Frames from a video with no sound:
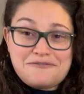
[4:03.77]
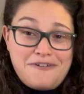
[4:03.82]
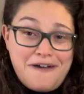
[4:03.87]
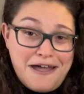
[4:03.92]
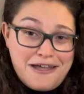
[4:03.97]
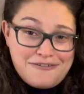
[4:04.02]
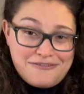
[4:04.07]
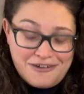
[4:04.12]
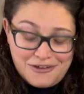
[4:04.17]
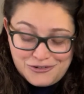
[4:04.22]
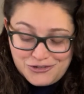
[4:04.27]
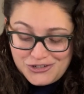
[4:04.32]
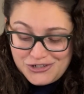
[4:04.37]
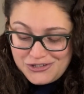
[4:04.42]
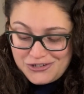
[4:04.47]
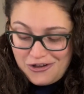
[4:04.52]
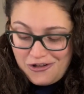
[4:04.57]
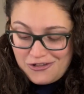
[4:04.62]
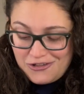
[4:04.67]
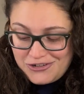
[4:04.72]

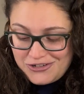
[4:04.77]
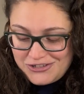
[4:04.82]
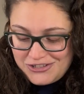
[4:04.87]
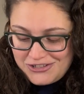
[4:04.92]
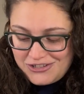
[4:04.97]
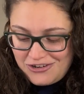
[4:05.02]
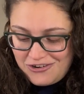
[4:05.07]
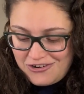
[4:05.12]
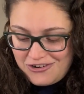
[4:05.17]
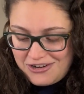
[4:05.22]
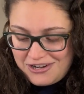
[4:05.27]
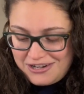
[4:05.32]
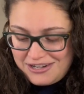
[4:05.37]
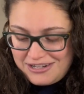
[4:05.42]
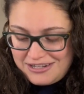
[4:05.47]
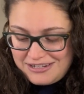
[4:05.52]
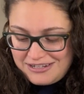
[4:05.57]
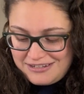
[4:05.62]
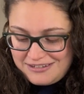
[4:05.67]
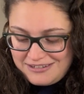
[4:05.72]
$500
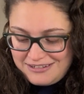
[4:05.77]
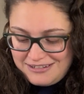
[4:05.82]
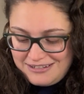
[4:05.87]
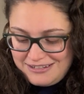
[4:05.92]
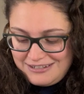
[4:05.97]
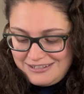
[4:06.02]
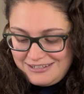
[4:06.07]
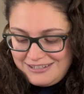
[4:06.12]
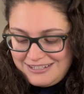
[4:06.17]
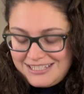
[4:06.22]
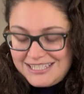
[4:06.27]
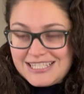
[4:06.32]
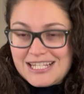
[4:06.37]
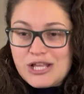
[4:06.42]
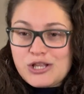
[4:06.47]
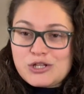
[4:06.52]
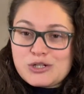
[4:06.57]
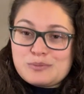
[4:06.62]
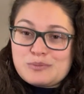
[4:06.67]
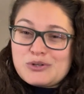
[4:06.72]
on
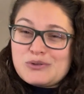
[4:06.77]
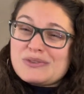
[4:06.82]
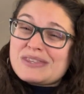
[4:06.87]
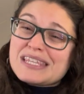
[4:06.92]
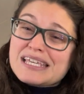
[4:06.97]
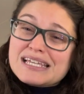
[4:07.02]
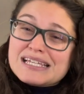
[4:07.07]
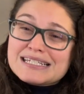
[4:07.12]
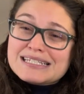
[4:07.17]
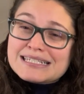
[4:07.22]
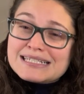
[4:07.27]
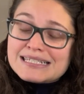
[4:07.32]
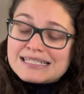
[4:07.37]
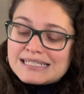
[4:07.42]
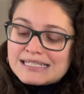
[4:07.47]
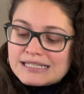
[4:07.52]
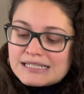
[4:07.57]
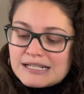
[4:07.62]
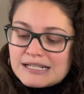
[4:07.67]
Sailor Moon things,